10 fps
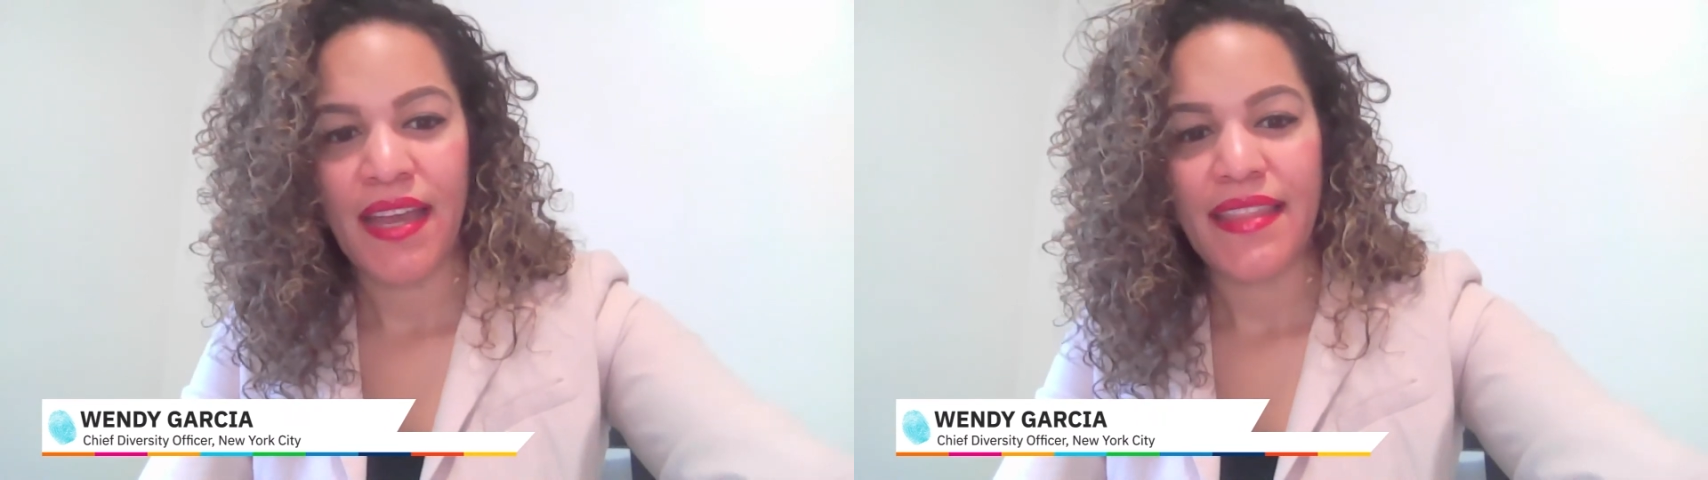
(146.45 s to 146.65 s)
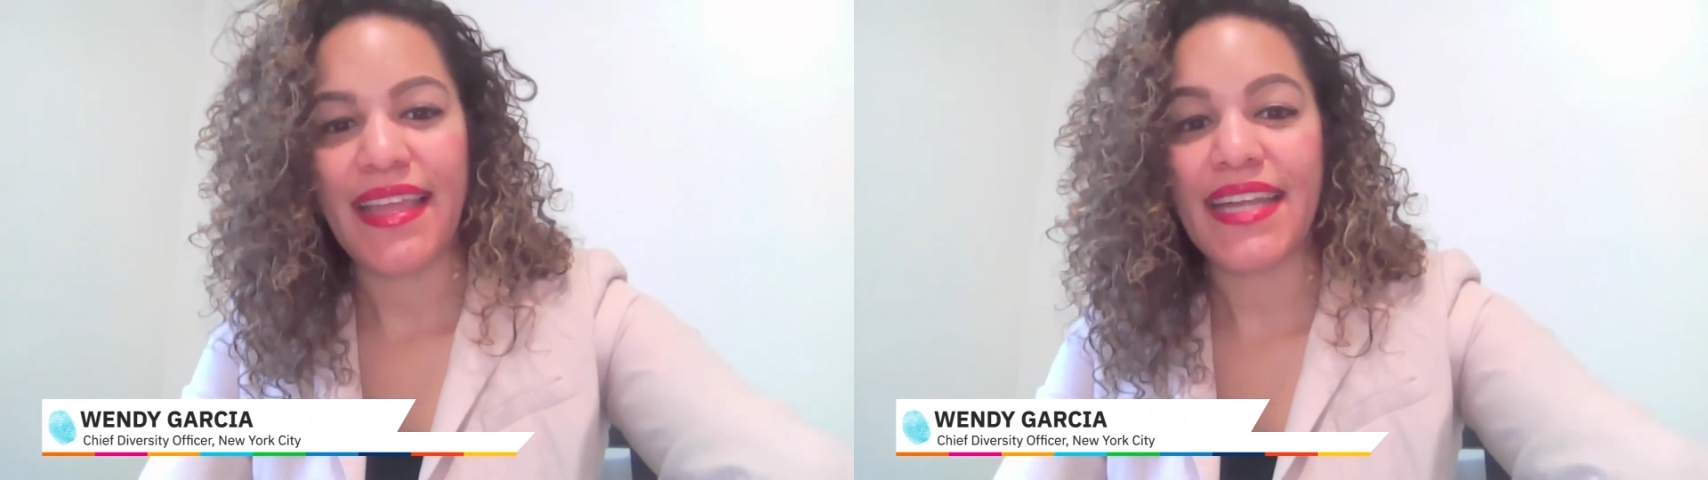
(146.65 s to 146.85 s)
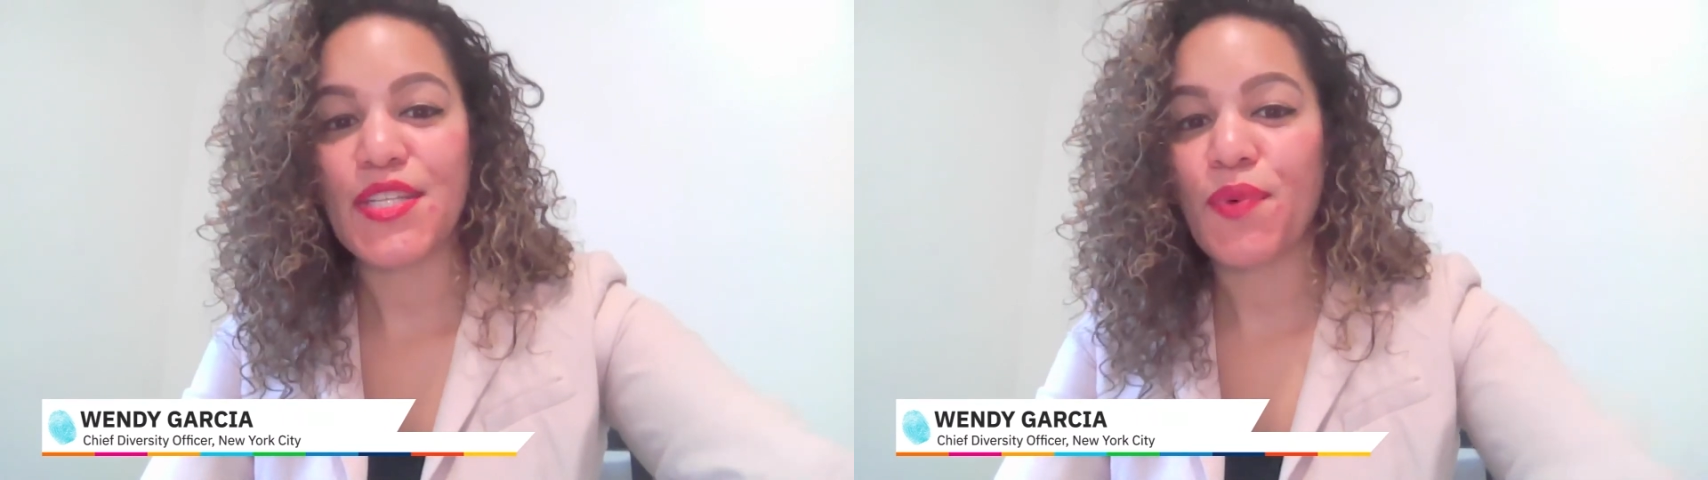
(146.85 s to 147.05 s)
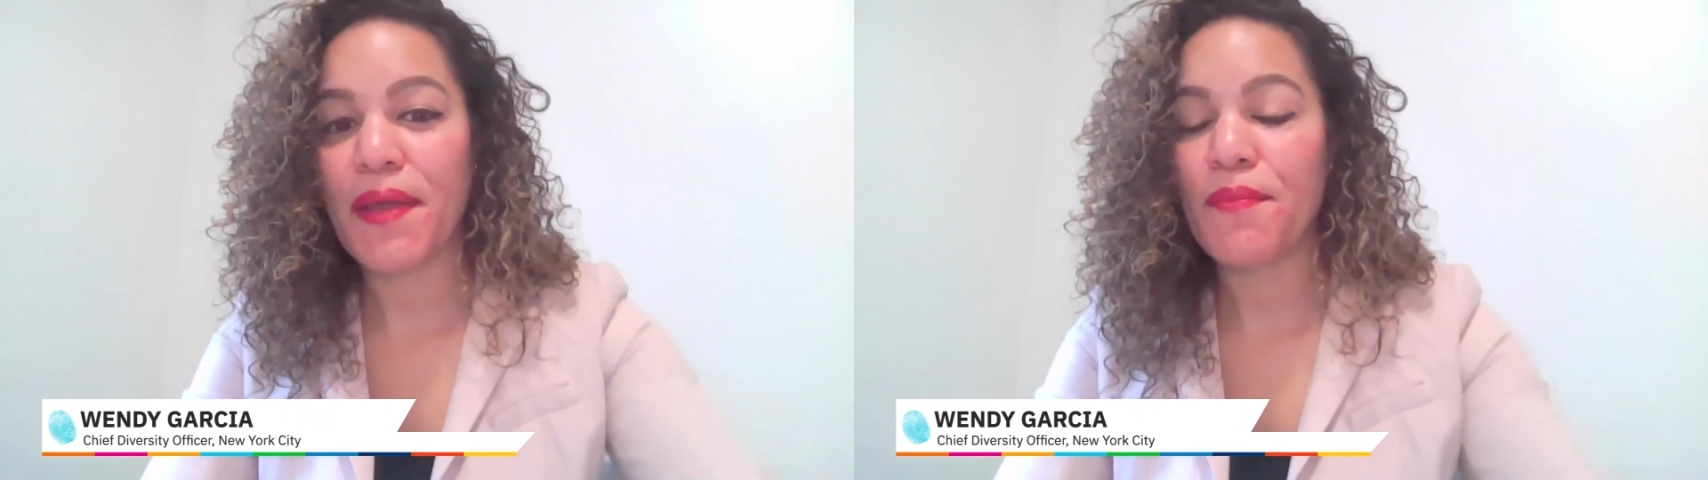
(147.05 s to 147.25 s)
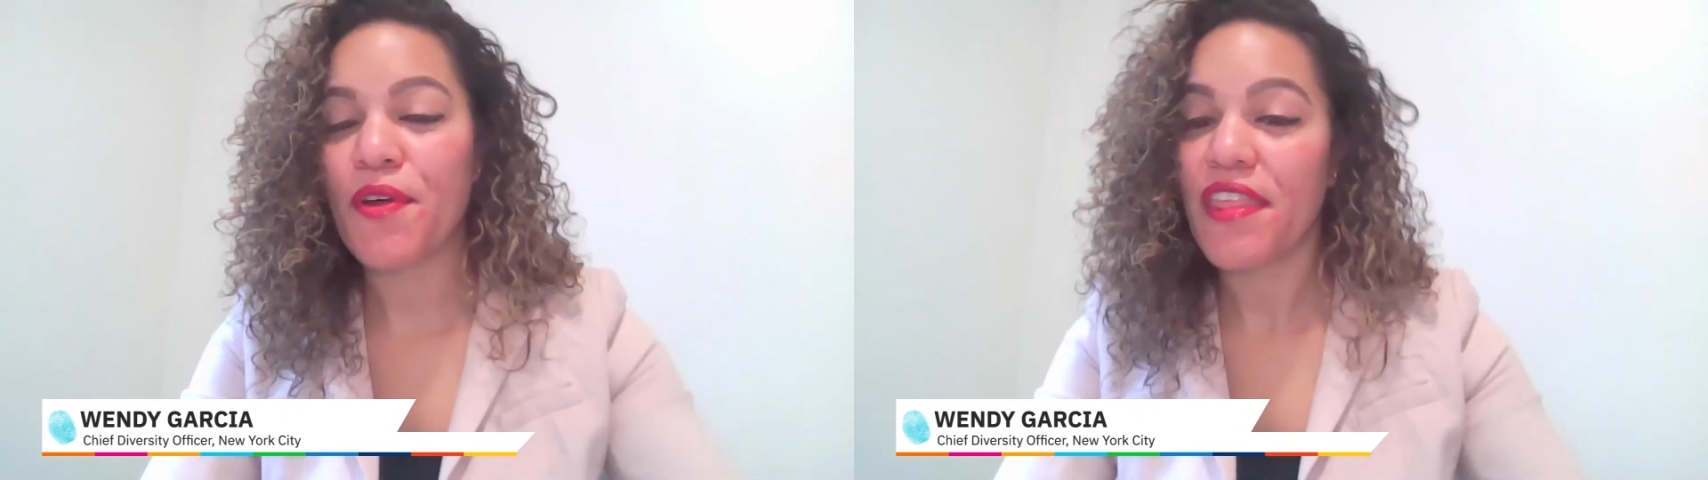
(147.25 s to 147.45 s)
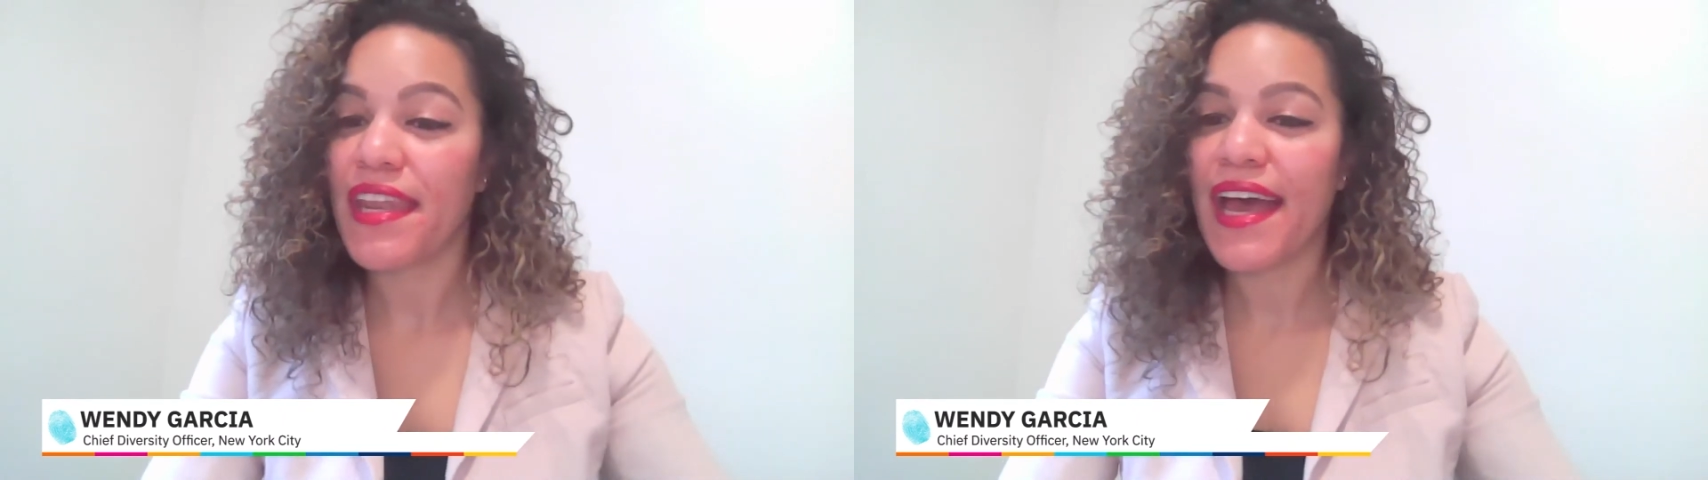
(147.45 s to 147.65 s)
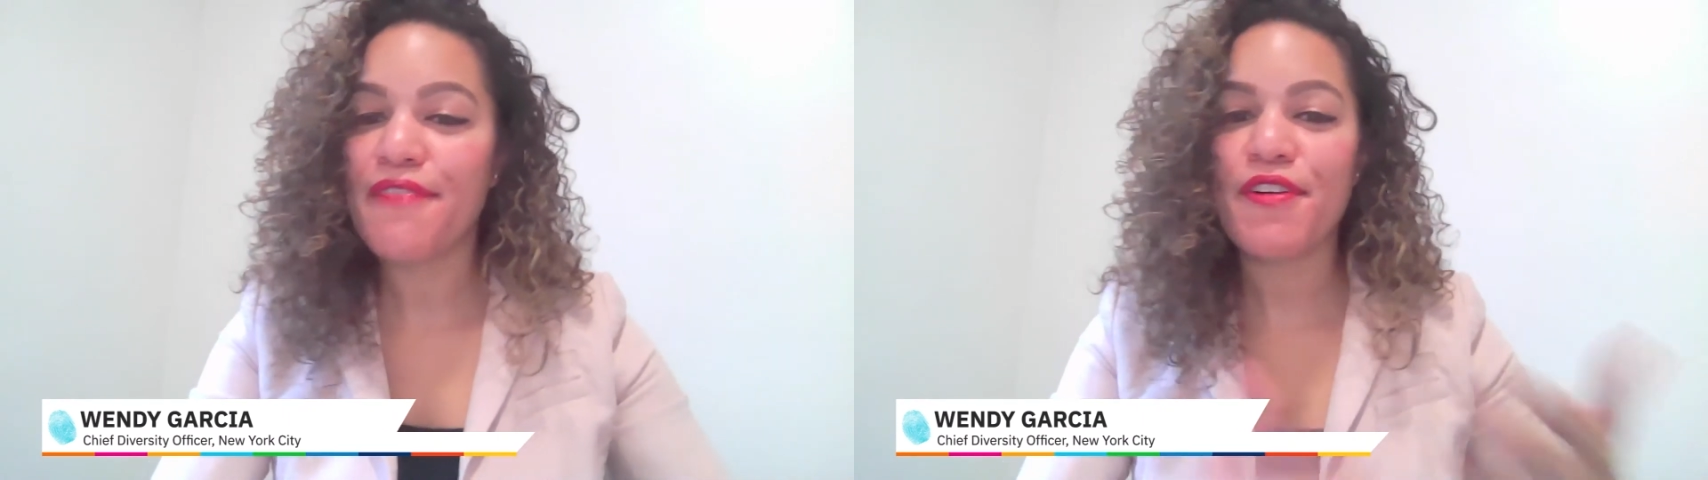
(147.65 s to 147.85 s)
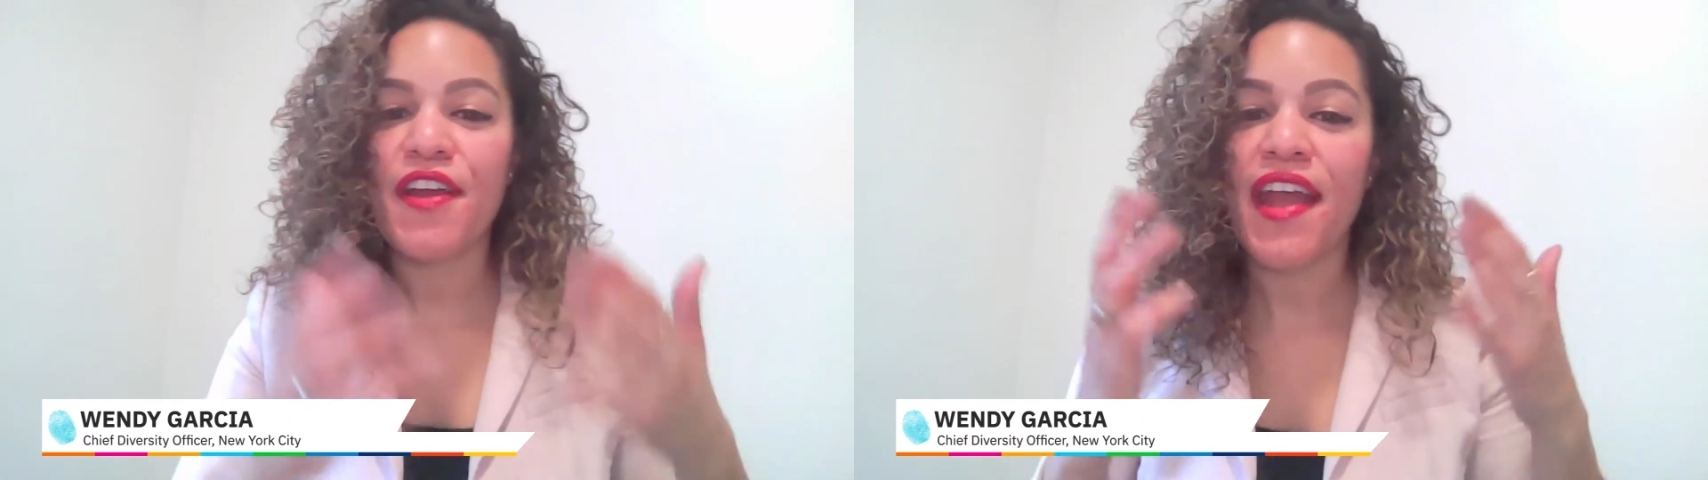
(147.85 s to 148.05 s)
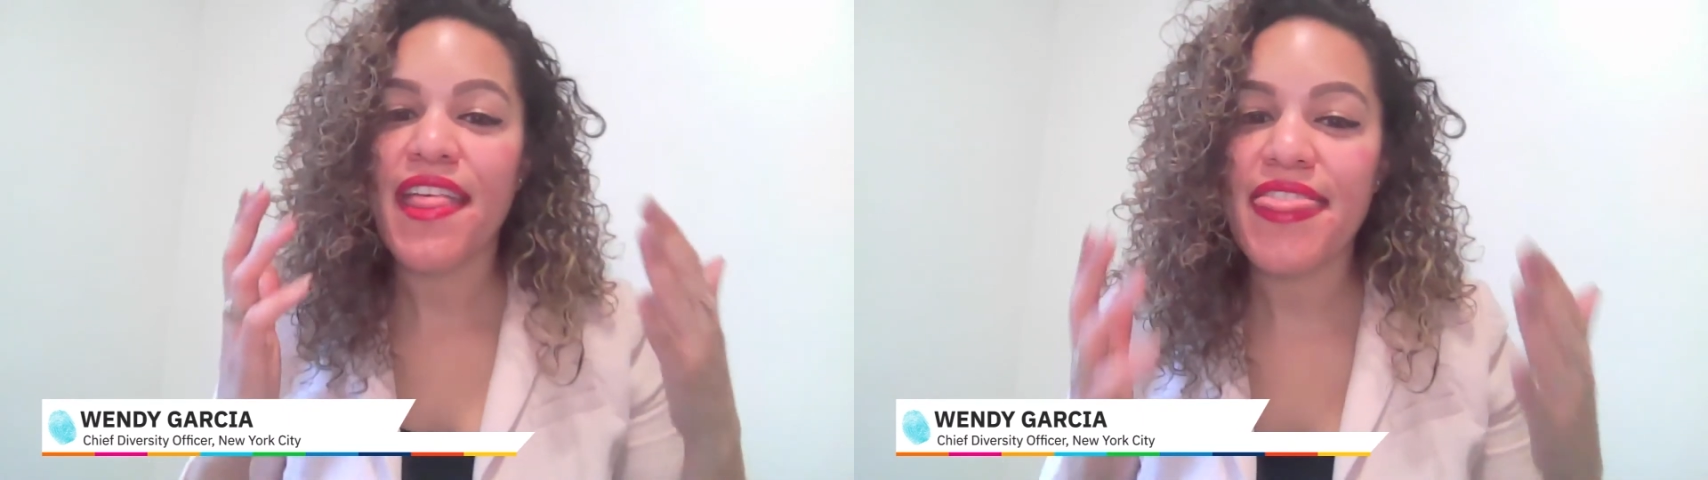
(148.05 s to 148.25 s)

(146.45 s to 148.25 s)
That is why more than ever,